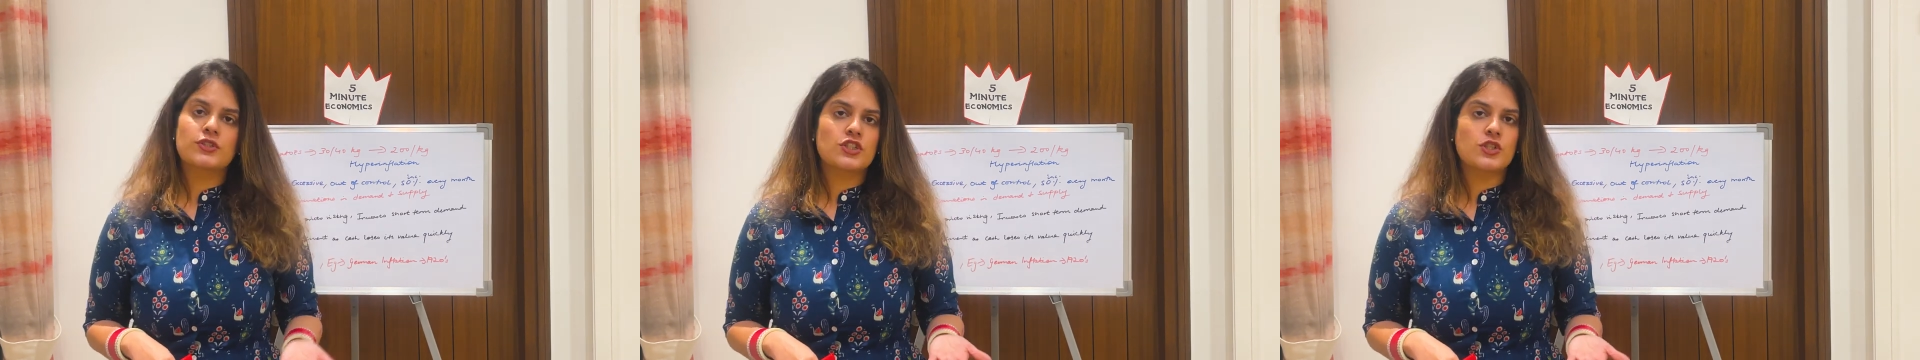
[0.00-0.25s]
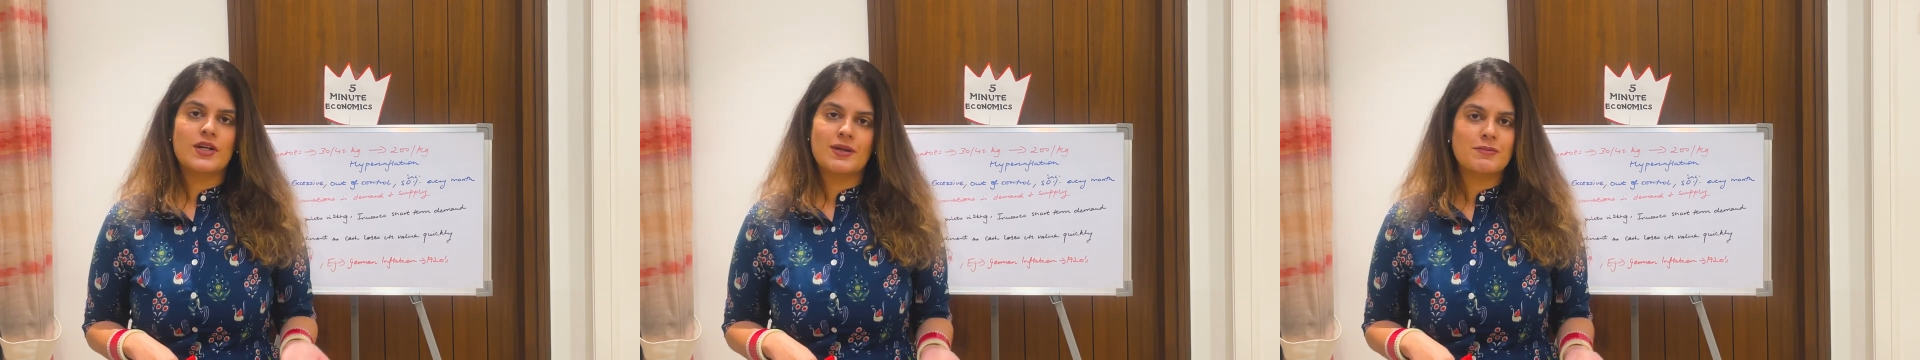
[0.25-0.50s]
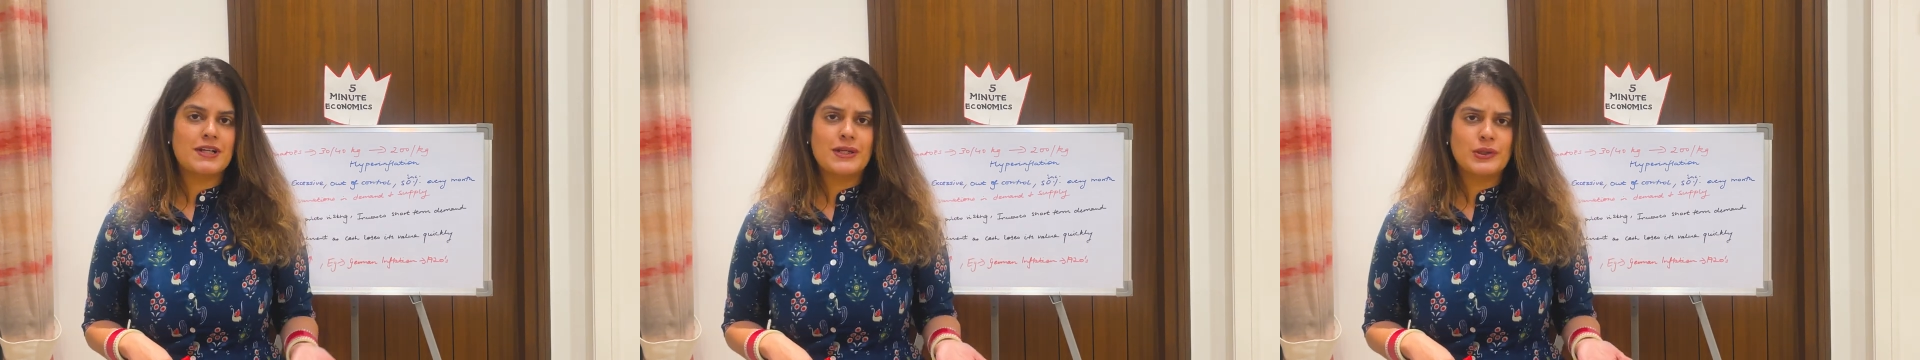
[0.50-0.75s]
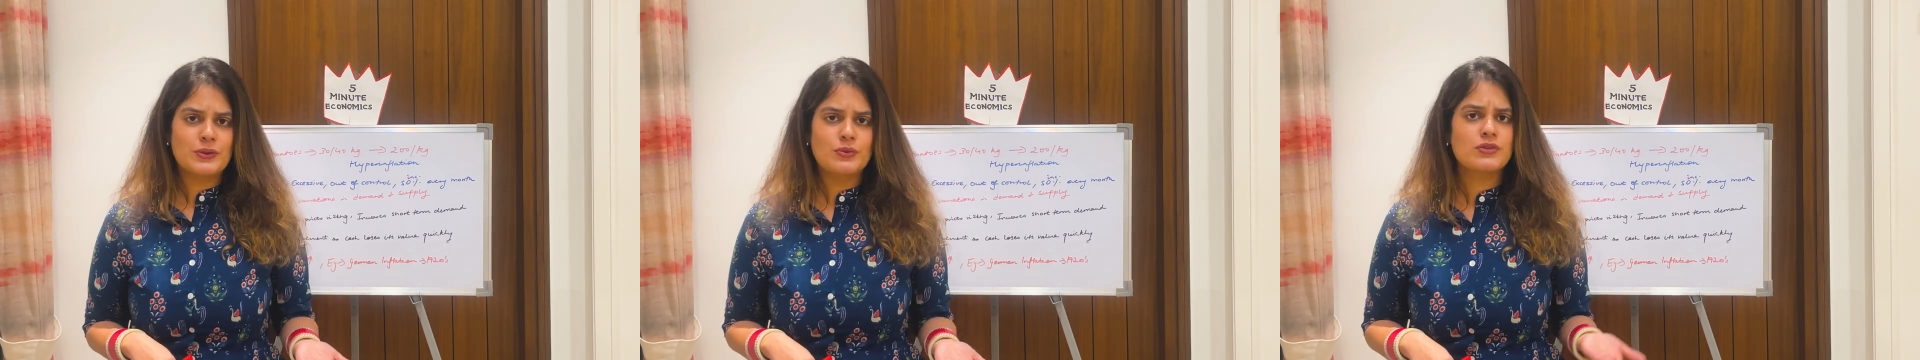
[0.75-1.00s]
in short, I'm
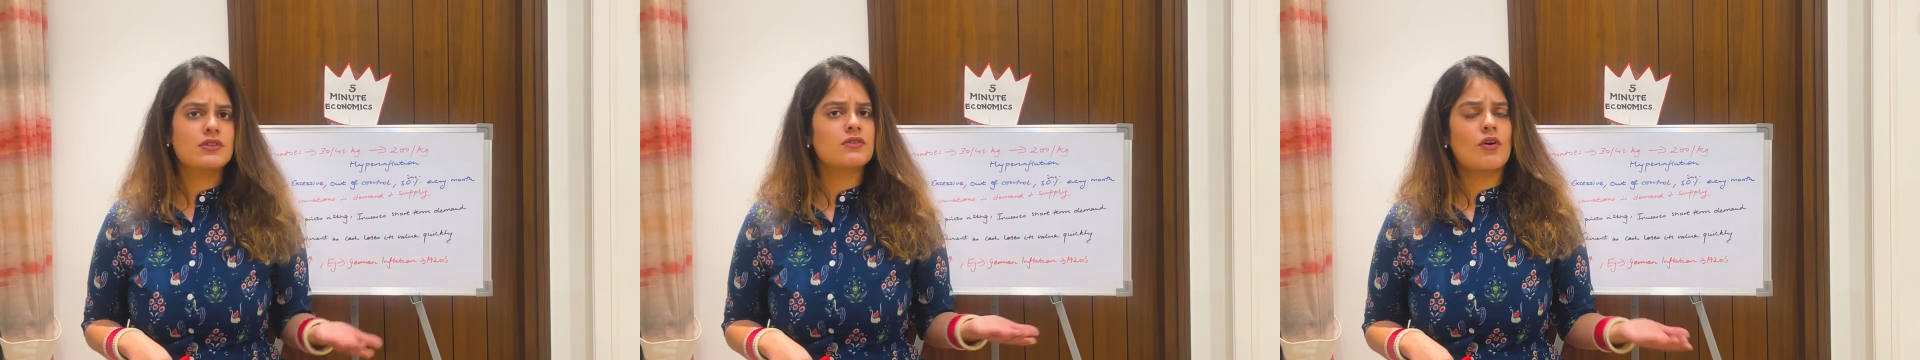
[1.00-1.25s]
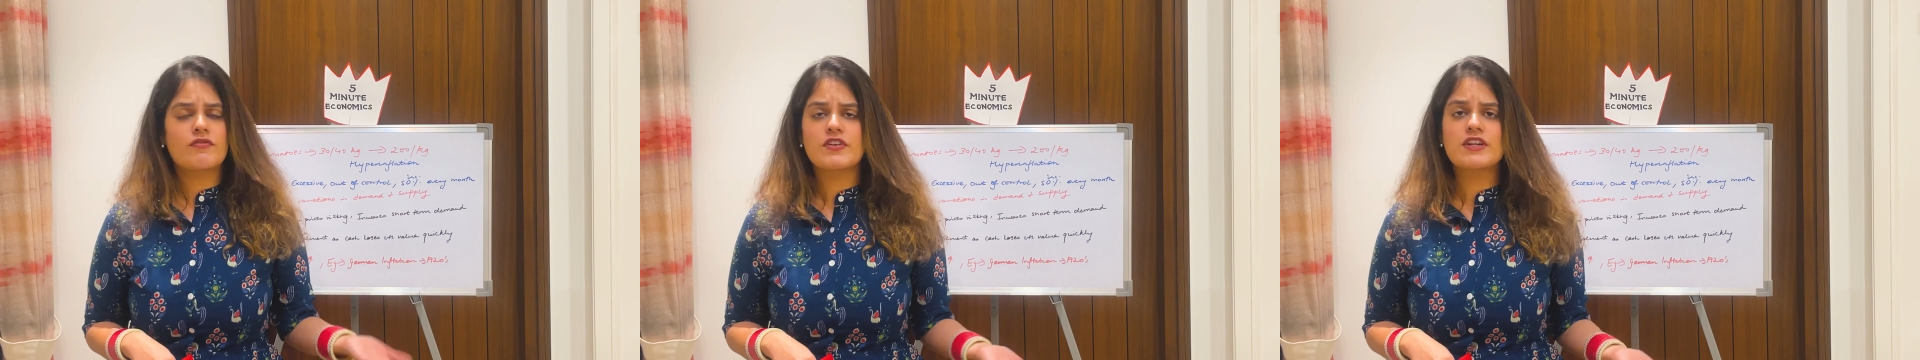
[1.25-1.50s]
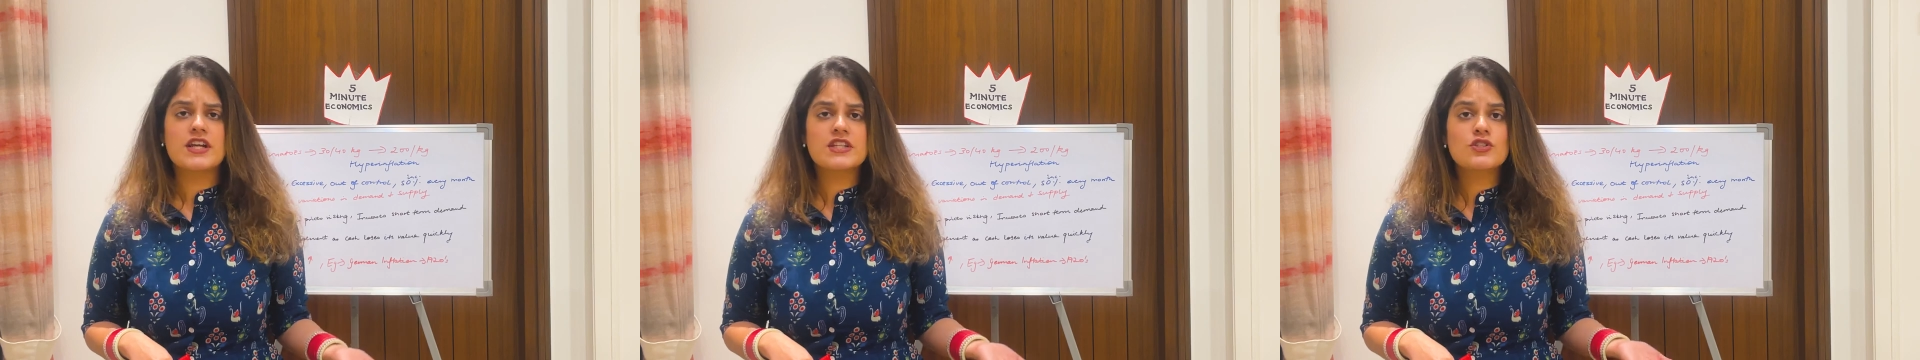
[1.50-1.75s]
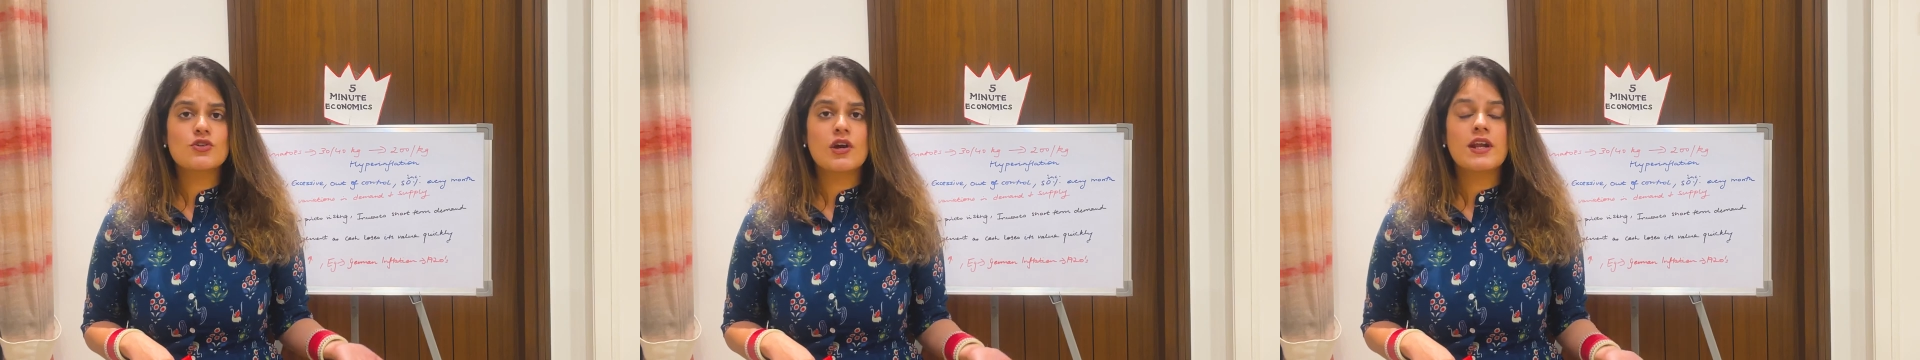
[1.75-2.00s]
telling you, of the
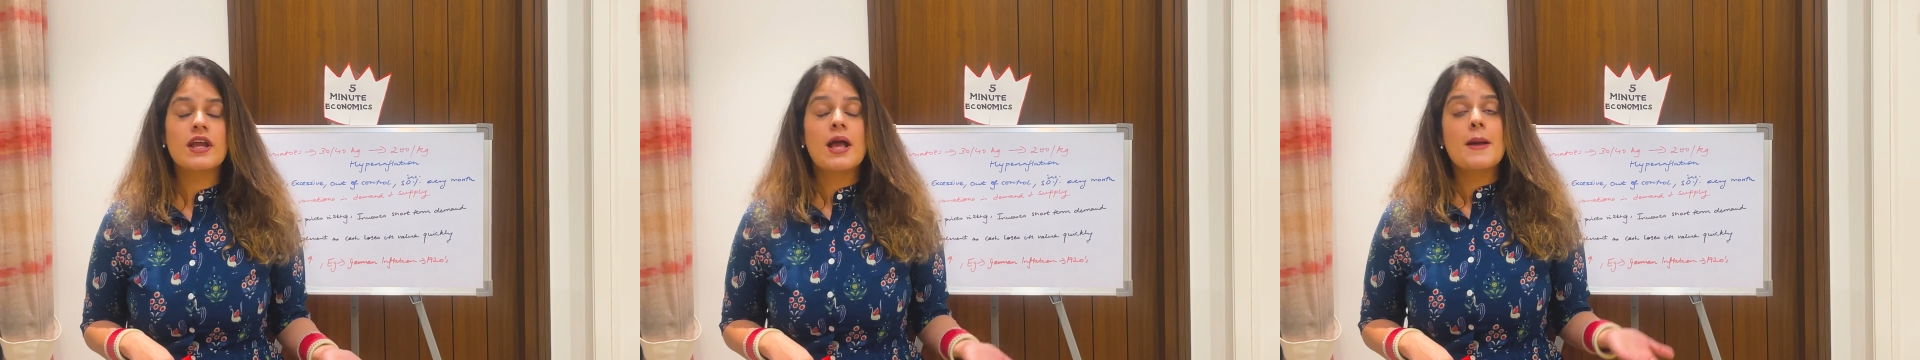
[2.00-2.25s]
restaurant.